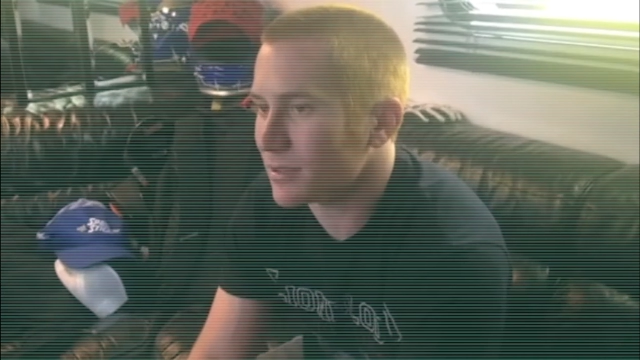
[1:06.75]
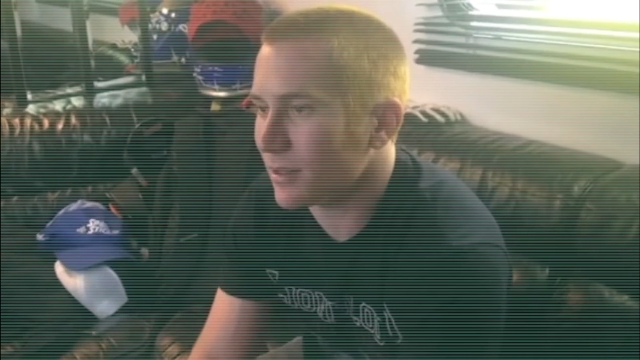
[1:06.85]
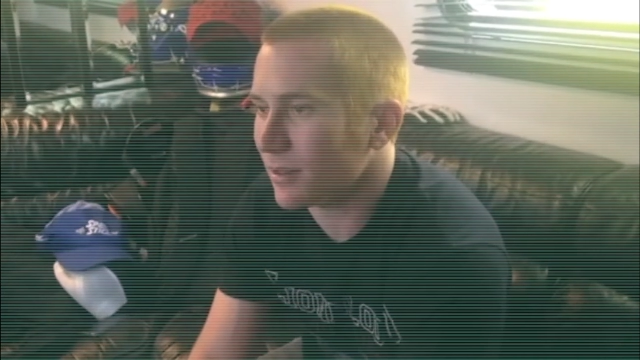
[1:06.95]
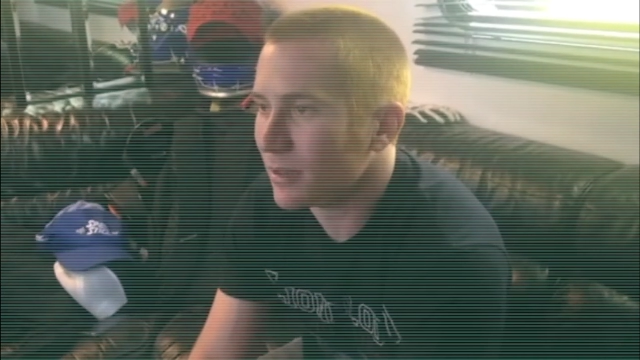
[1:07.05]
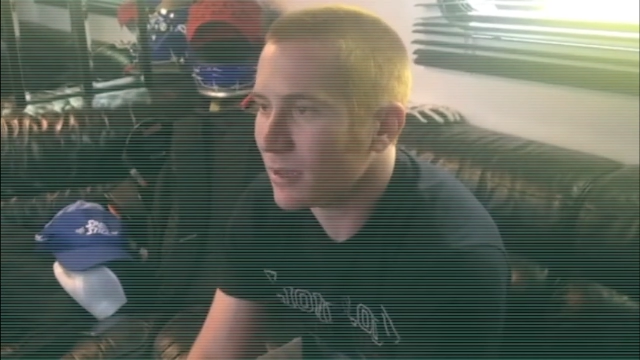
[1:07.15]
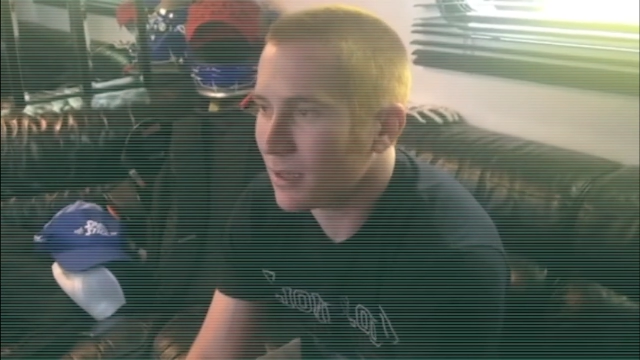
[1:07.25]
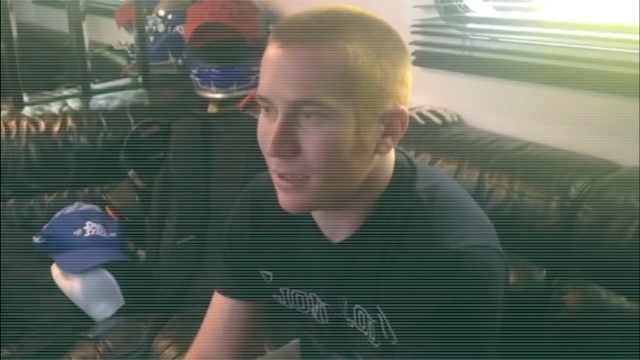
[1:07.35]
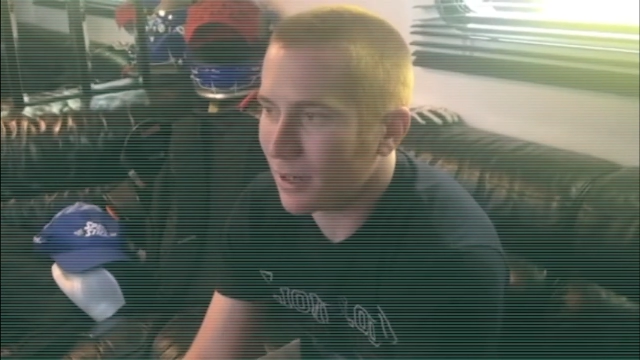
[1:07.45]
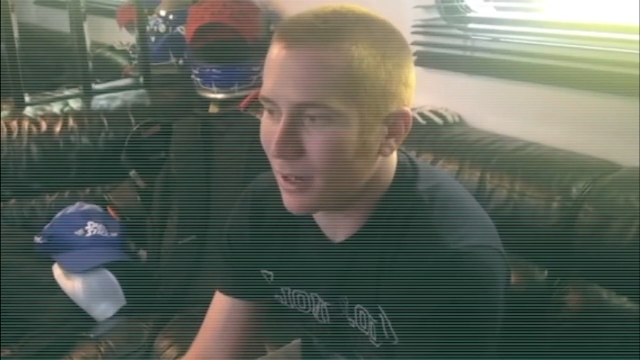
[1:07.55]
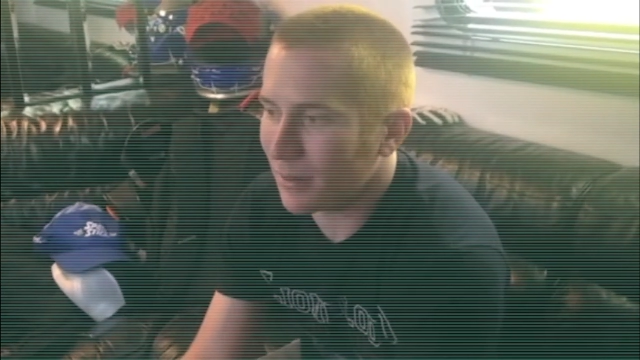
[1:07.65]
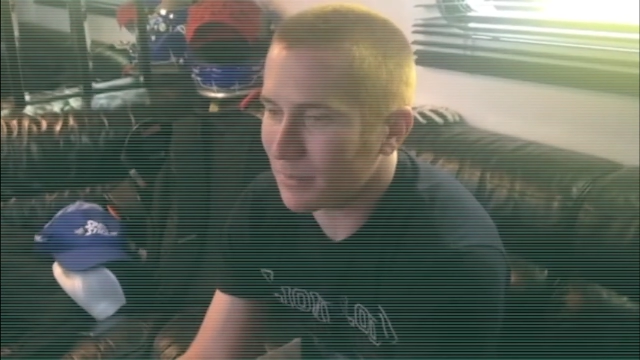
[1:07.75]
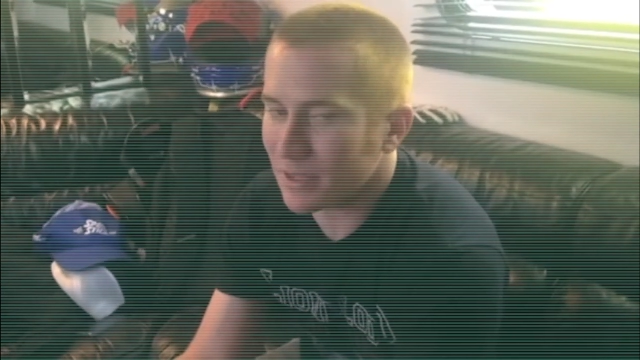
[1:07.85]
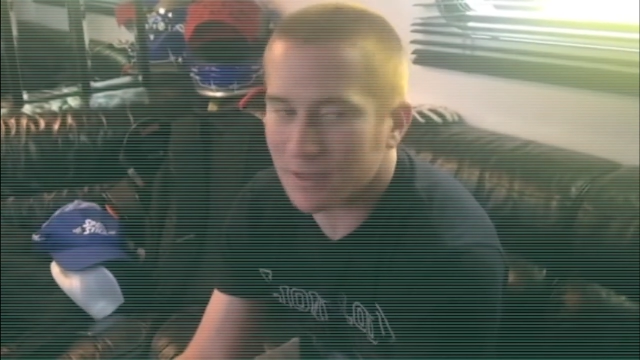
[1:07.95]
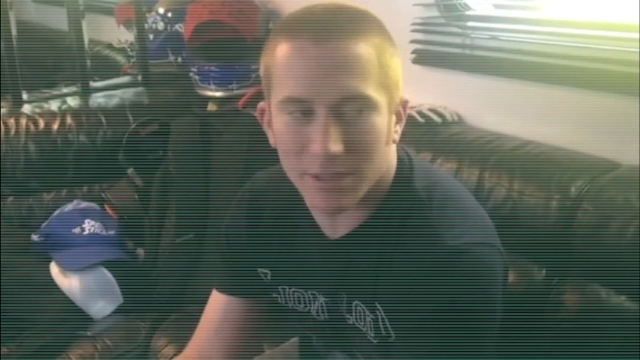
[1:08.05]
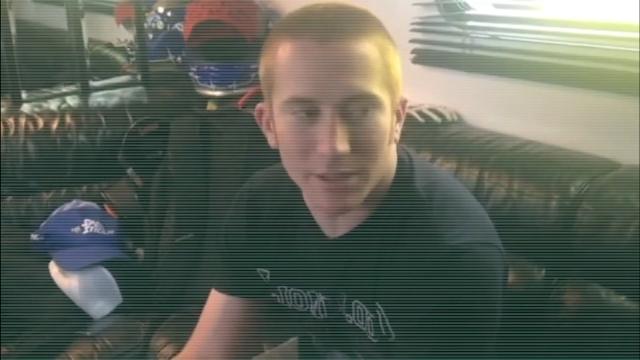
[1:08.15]
So um,
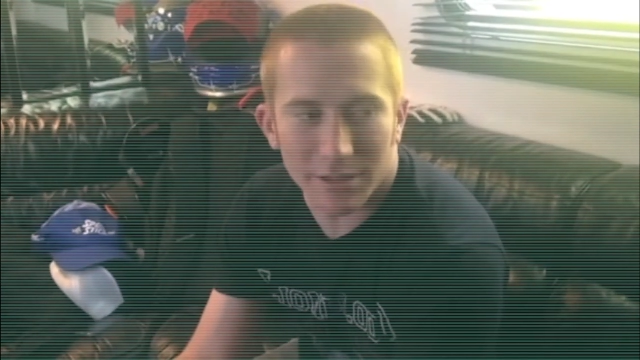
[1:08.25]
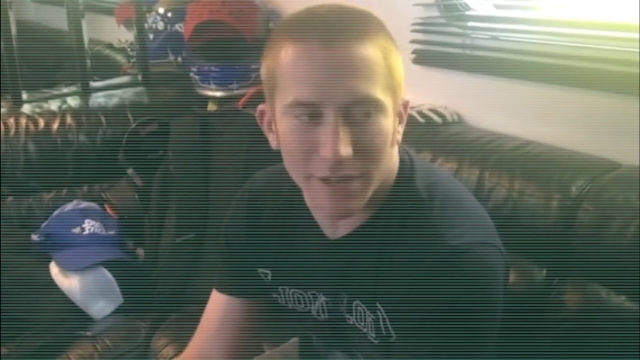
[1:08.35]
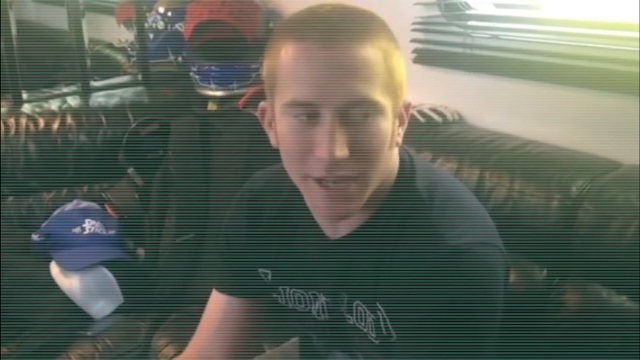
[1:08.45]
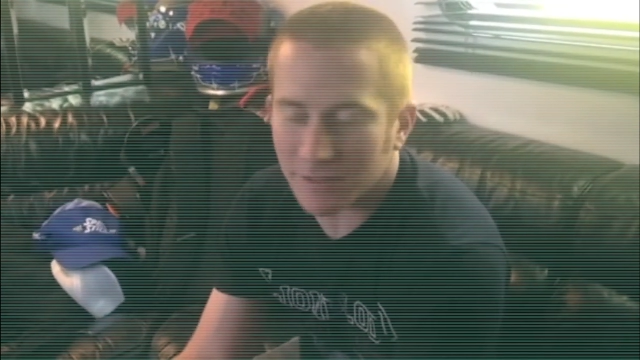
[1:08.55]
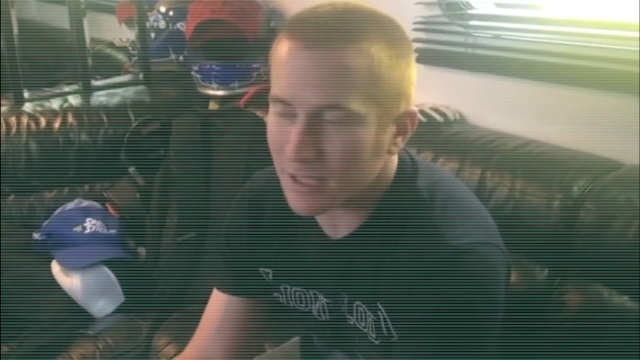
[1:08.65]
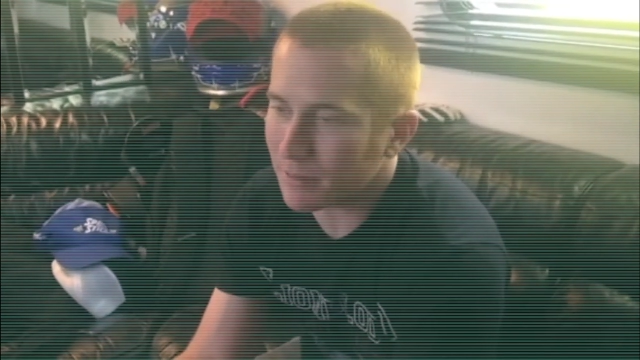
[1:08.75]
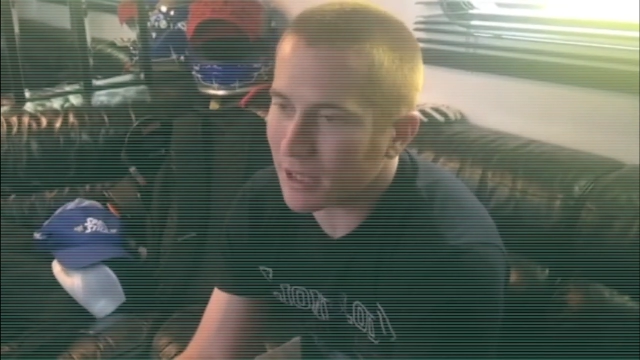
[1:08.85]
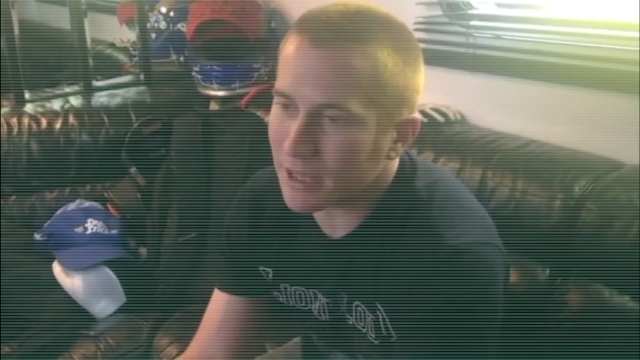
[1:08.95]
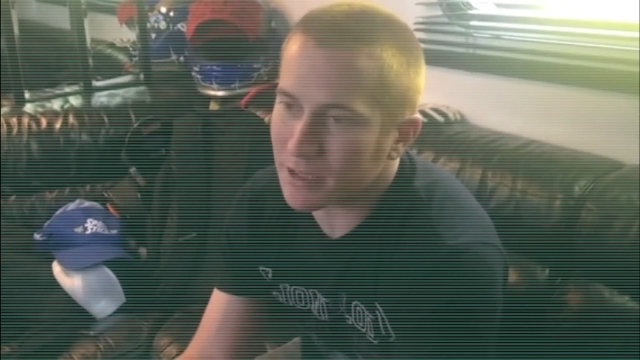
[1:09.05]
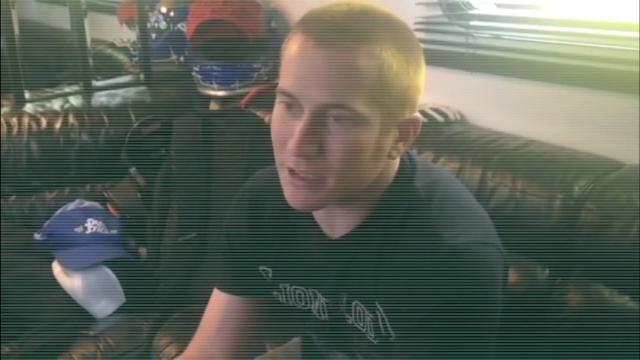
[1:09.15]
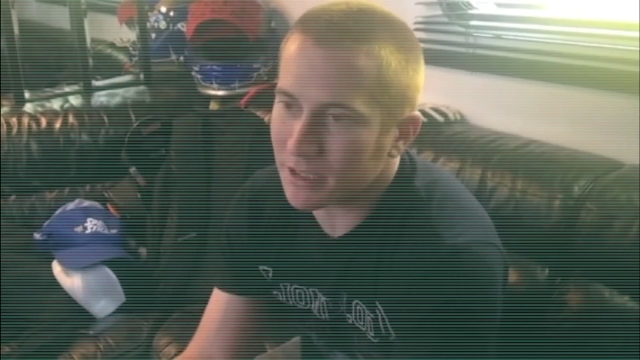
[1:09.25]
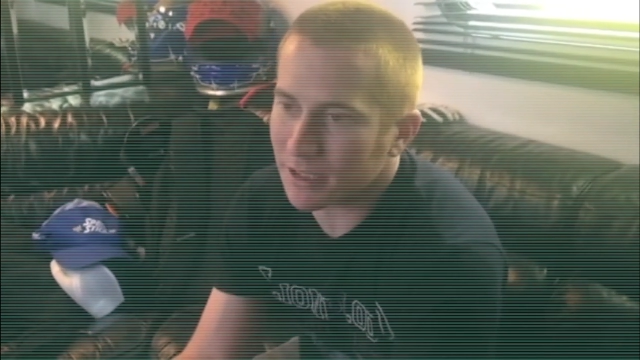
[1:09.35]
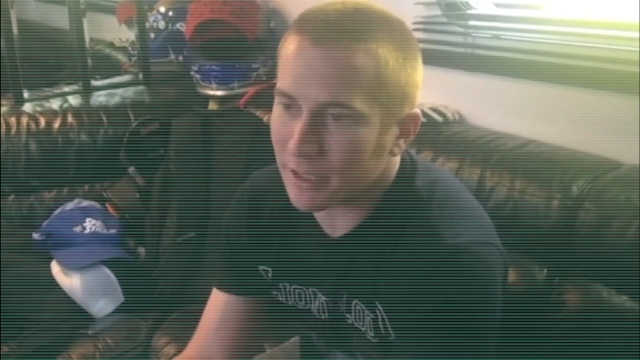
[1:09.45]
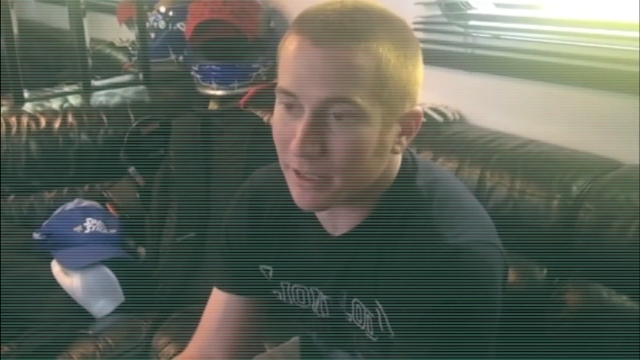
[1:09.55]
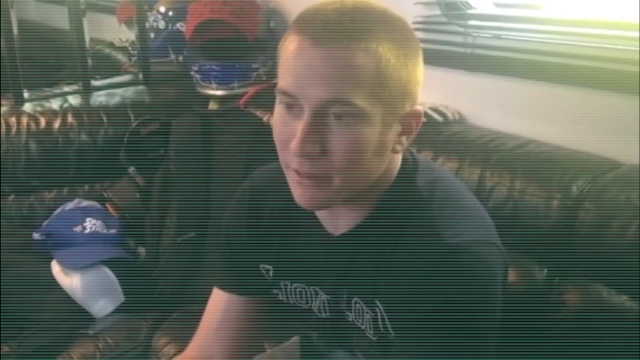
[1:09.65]
this 35 team last
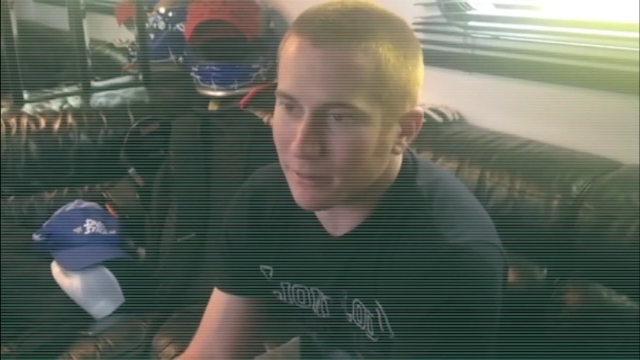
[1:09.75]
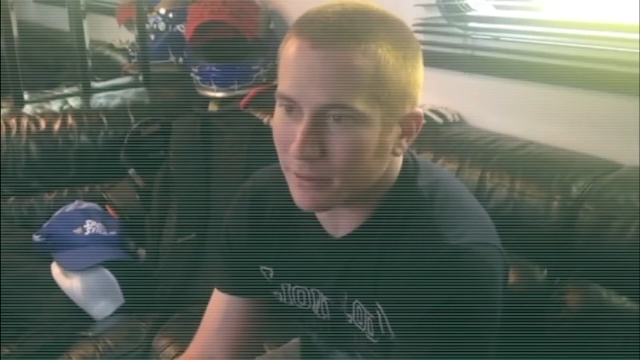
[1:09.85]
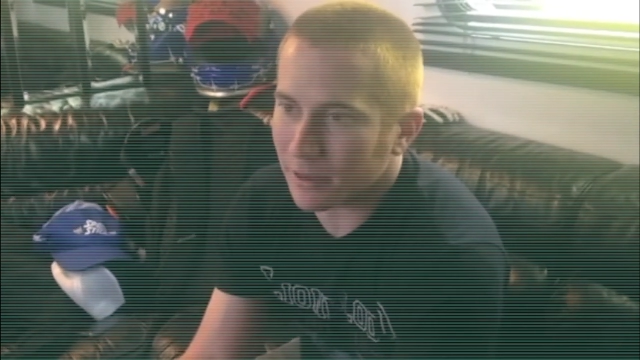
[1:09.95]
year didn't